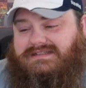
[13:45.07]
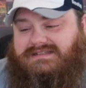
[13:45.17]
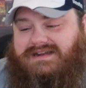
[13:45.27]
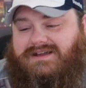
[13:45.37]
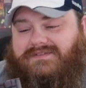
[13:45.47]

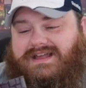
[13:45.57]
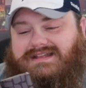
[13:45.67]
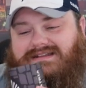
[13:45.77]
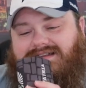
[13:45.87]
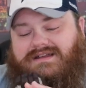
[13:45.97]
So now I've
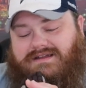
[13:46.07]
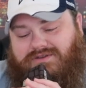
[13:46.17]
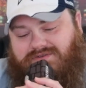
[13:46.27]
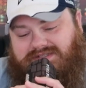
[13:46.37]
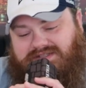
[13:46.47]
got
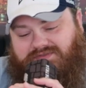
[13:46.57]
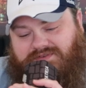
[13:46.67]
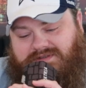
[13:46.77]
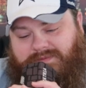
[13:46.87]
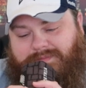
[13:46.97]
koozies
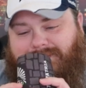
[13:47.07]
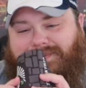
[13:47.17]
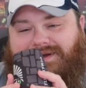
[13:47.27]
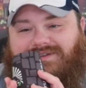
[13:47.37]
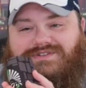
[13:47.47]
for some of my
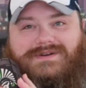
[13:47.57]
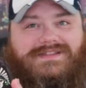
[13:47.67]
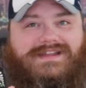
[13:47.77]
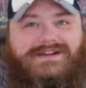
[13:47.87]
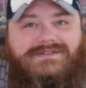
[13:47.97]
bottles
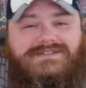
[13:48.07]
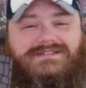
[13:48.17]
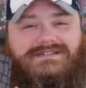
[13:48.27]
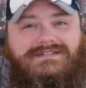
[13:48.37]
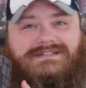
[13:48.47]
around the house.